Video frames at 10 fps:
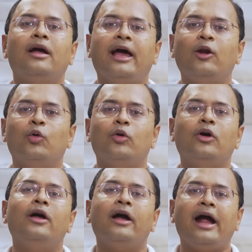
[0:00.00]
Hello
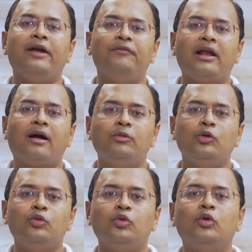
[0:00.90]
and welcome
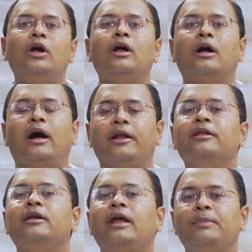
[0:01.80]
to
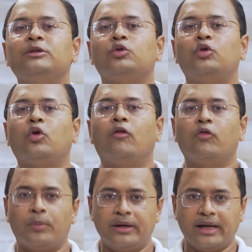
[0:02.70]
another episode of
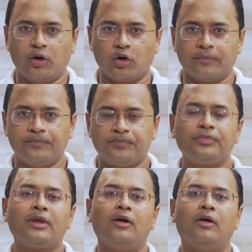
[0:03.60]
Open Dialogue.
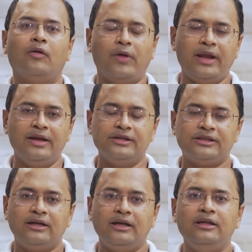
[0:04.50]
Very
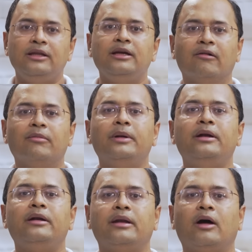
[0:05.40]
recently, the
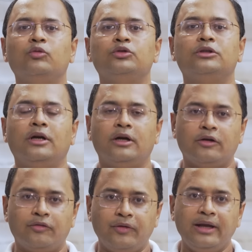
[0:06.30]
government announced
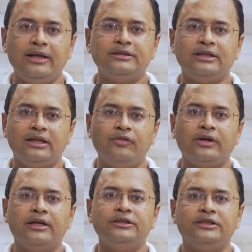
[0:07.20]
fairly
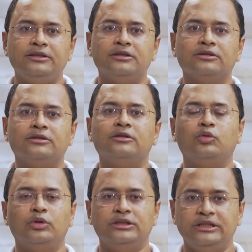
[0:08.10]
significant changes
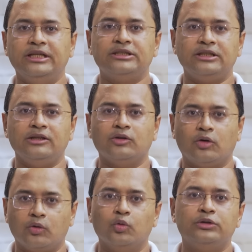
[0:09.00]
to the GST or
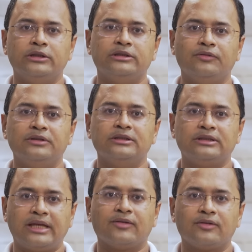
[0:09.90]
the Goods and Services
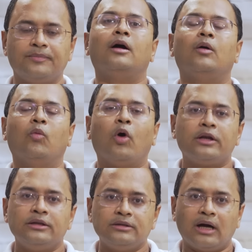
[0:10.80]
Tax. What
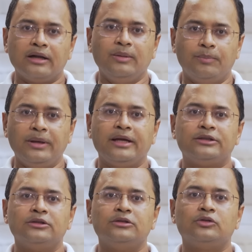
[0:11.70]
are the
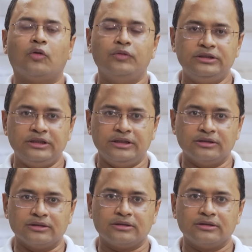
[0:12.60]
implications of these
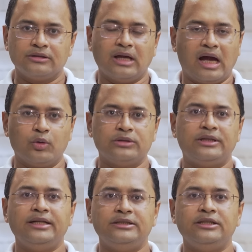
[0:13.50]
changes? How does
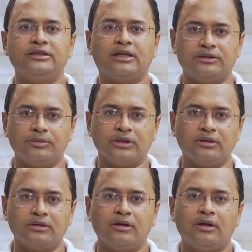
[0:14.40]
that change consumption?